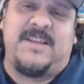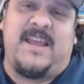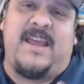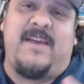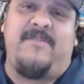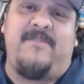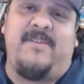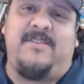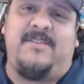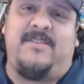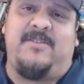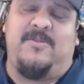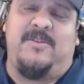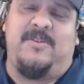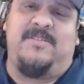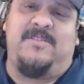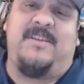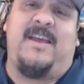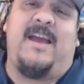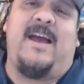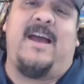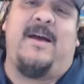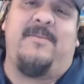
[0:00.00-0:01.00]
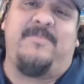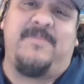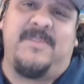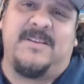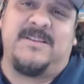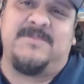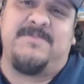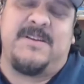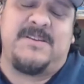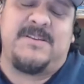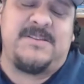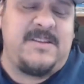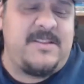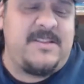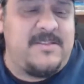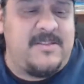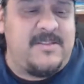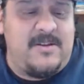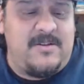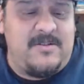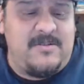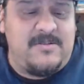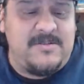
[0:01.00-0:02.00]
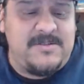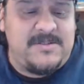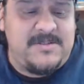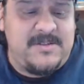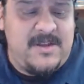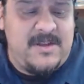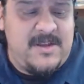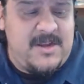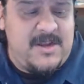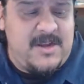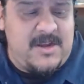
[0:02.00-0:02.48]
having to adapt, especially those